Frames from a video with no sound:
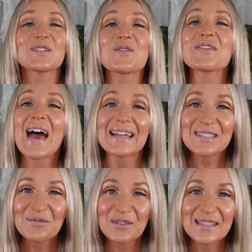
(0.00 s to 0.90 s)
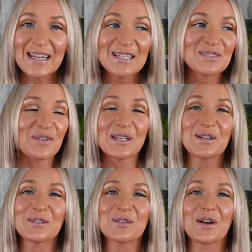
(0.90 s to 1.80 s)
So that's it for today's video,
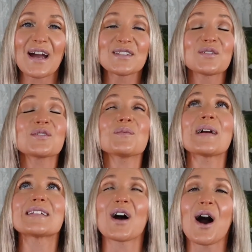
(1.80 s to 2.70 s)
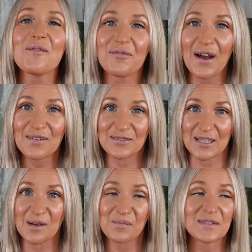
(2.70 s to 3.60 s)
you guys. Those are my top 5
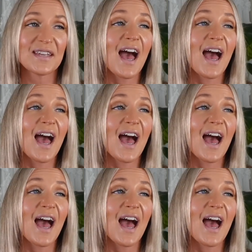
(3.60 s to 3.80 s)
tips.